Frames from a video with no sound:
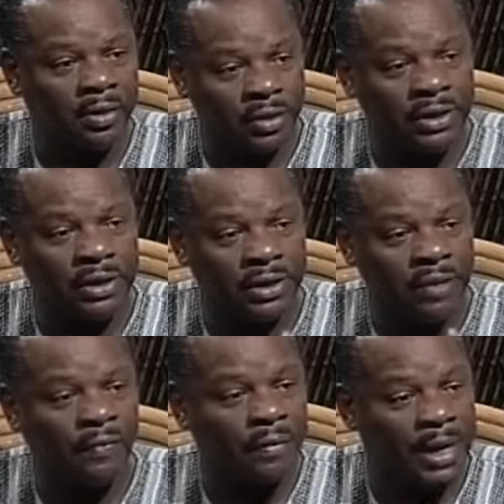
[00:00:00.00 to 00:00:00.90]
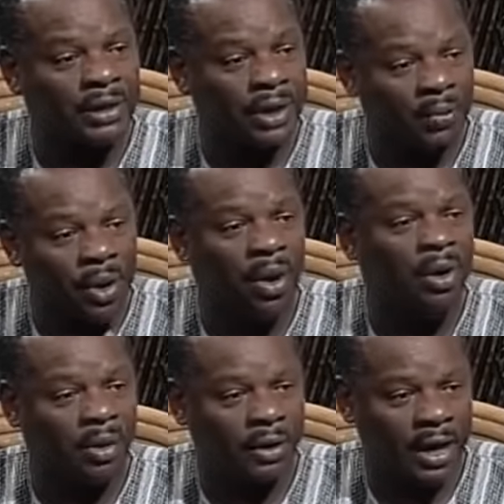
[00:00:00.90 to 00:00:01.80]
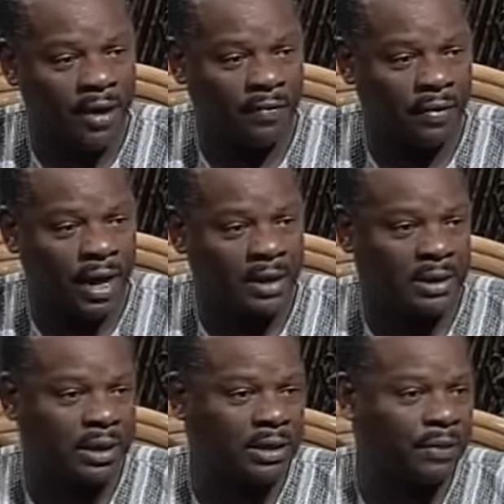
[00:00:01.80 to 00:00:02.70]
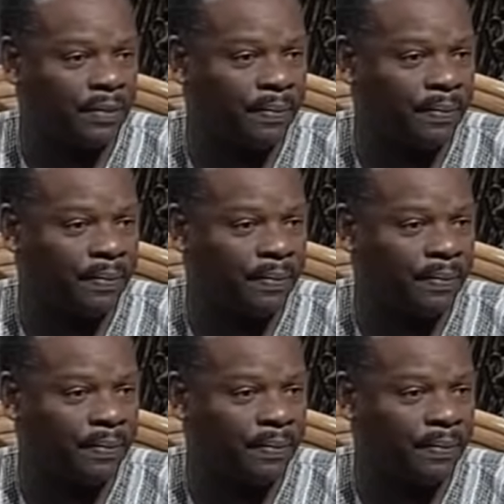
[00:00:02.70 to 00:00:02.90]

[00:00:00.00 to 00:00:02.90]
This is information that we all ought to have access to.